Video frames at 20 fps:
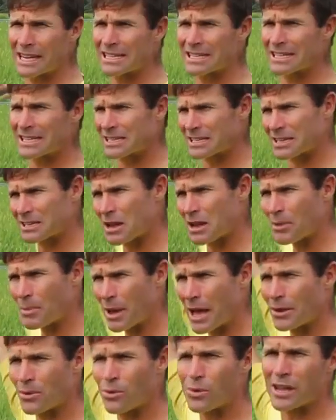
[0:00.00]
It's
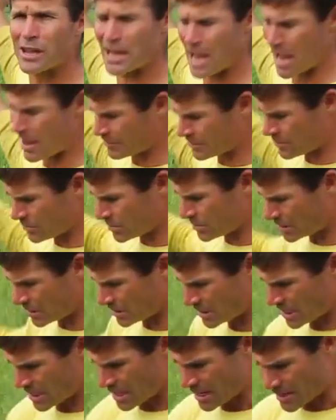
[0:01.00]
about a week afterwards,
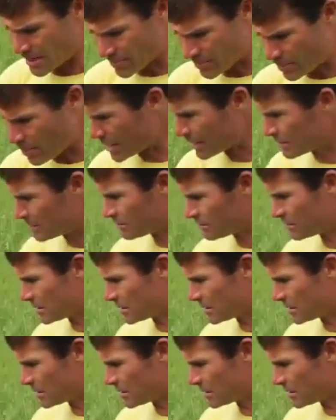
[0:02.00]
but